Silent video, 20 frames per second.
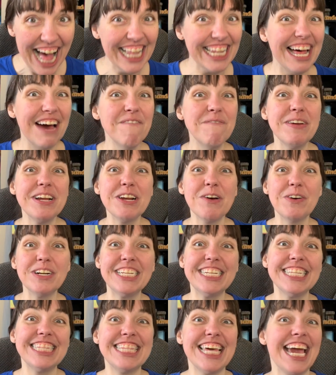Let me know
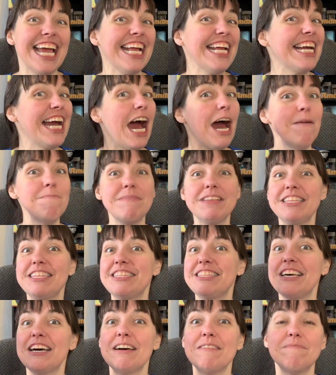what you think. Comments,
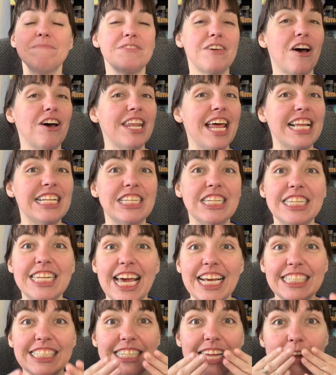thumbs, on it. Till
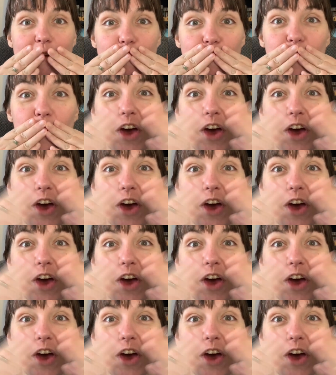next time.